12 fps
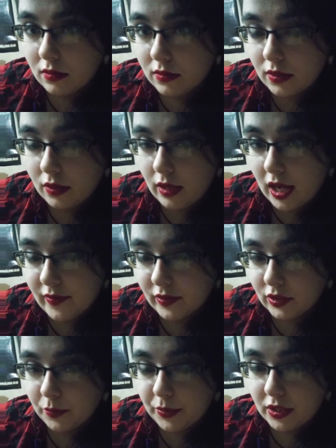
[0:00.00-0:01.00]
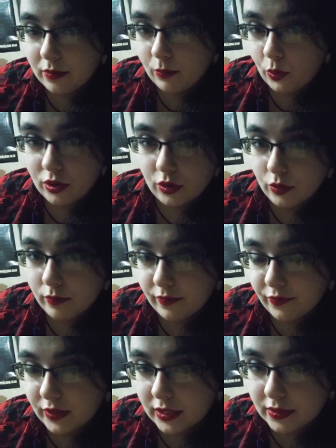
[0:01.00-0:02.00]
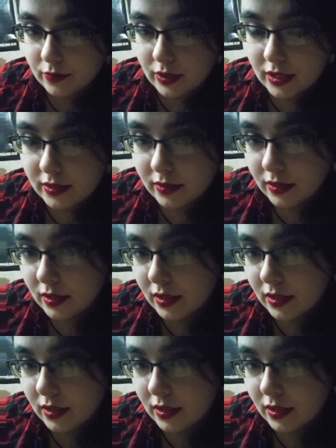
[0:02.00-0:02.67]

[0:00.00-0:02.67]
So you have a little bit of more oomph into it.